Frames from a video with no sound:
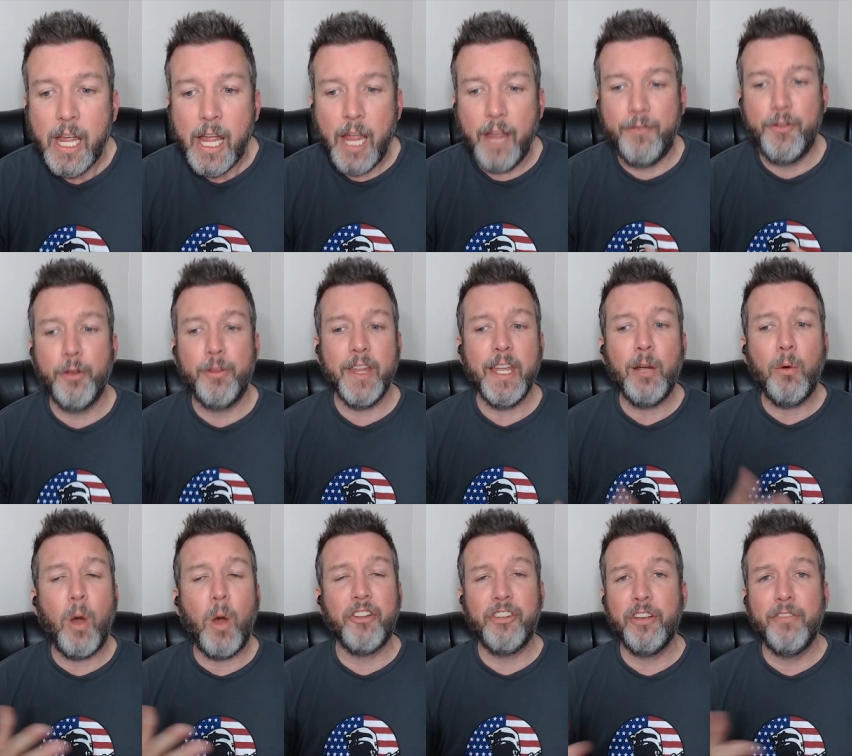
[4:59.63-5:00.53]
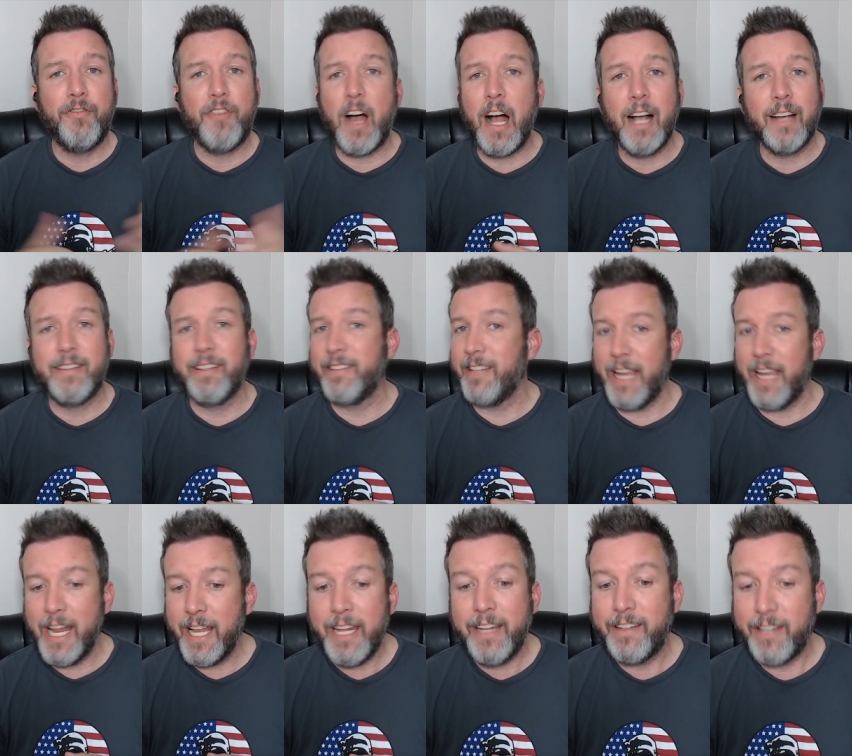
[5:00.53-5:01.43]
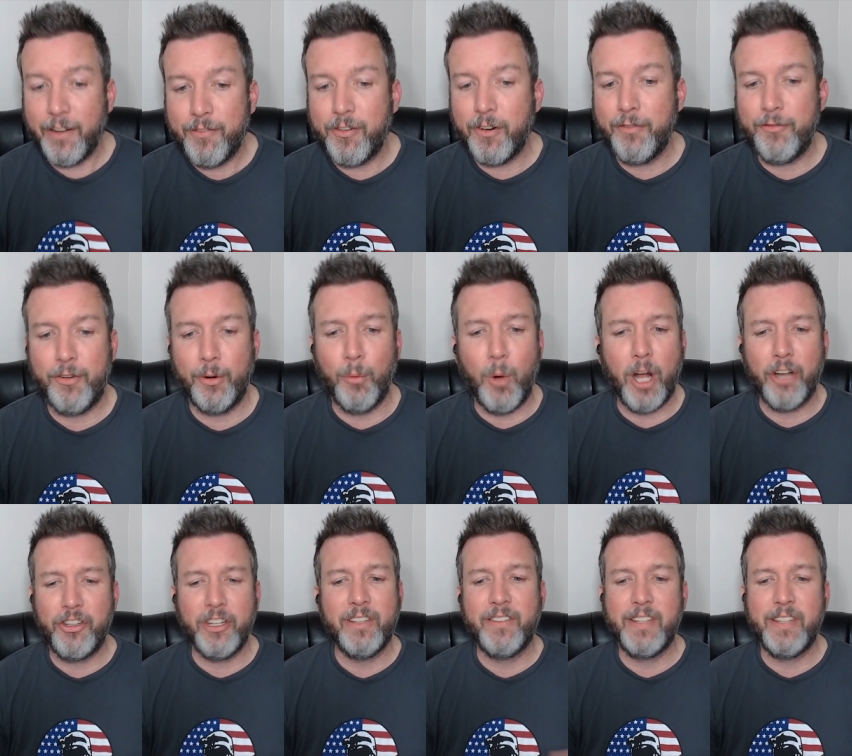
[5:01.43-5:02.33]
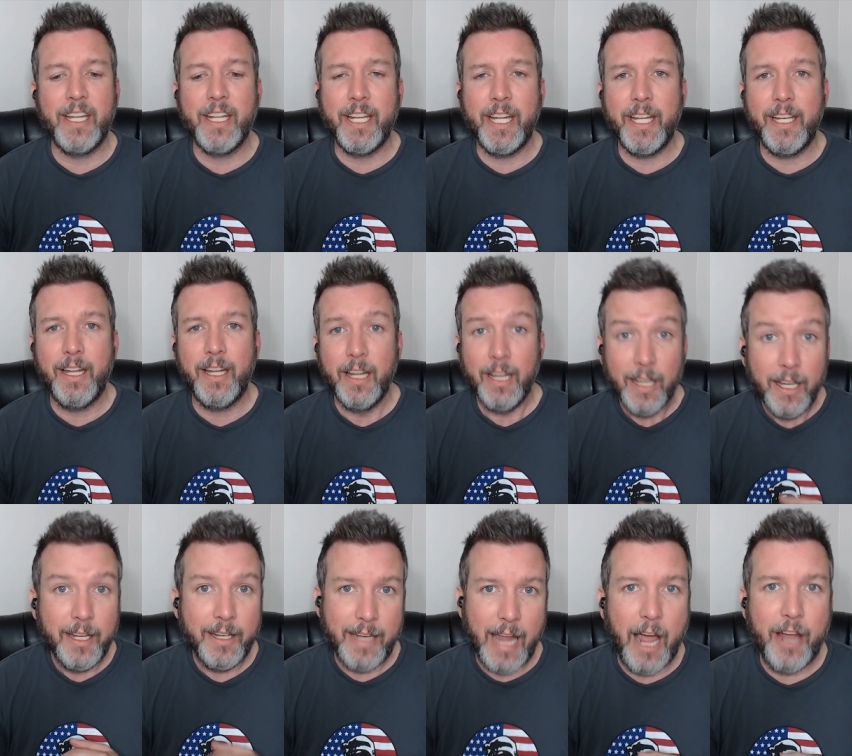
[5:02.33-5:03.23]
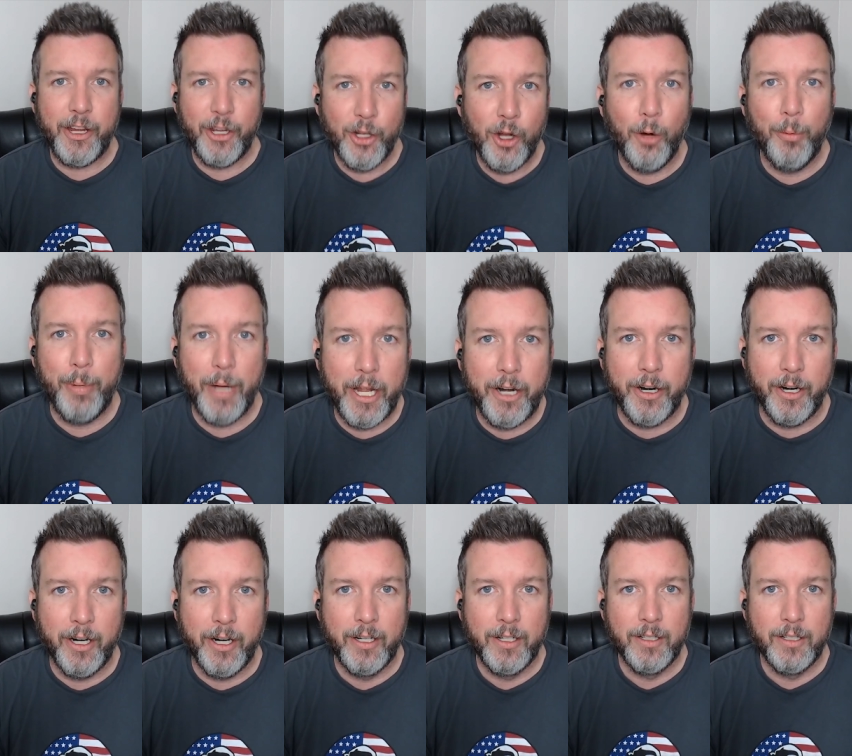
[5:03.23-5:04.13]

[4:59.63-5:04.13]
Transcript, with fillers: If you think watching Fox is any different from watching CNN, now you know better.